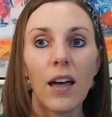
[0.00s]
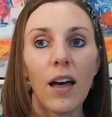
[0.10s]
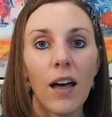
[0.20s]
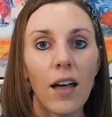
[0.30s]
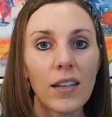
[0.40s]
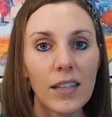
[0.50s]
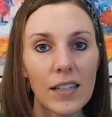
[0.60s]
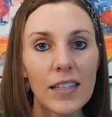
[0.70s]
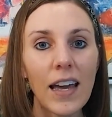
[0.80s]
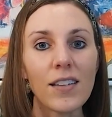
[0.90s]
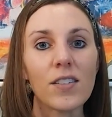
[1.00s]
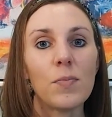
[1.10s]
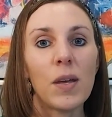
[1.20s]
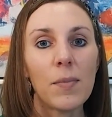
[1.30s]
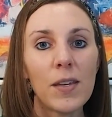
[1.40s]
uh, yes,
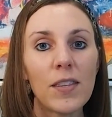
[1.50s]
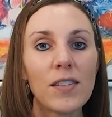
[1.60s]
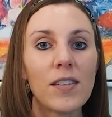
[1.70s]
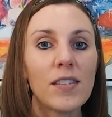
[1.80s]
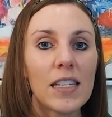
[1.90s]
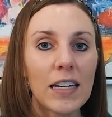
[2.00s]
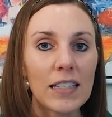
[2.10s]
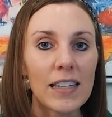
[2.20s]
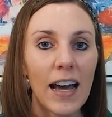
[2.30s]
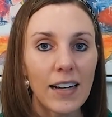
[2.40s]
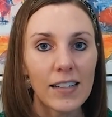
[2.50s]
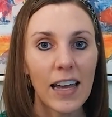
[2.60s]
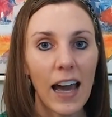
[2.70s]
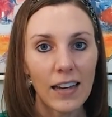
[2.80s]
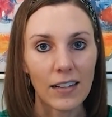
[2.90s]
maybe this is the exact
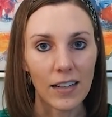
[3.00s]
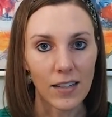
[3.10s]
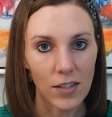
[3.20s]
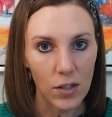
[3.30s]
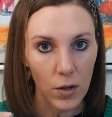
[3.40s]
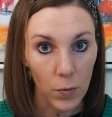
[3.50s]
catalyst